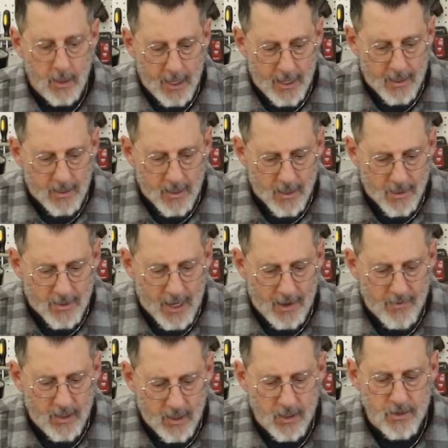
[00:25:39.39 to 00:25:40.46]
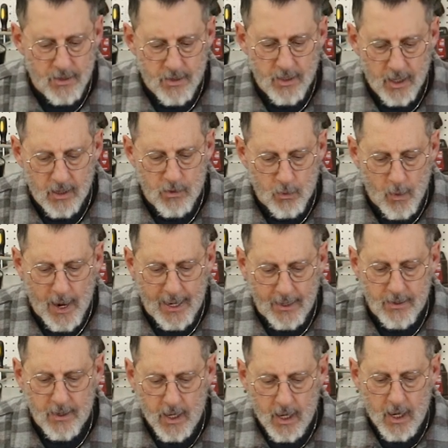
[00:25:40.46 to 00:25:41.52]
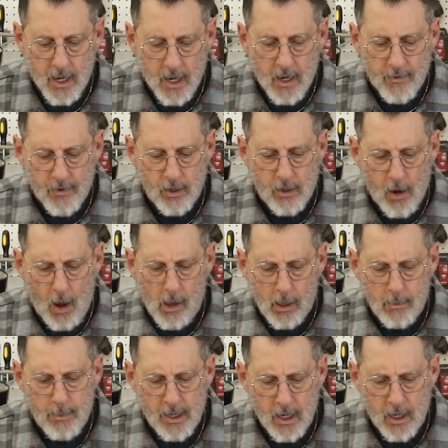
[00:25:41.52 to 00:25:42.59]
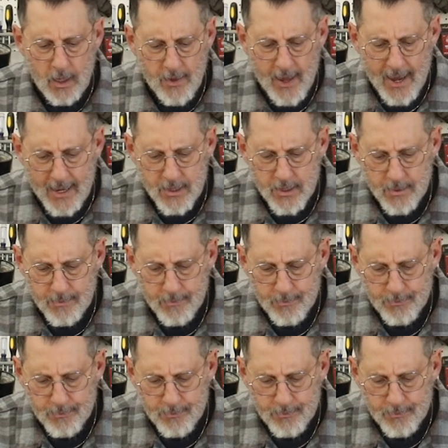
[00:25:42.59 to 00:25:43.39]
And uh, David is is right for calling me on that.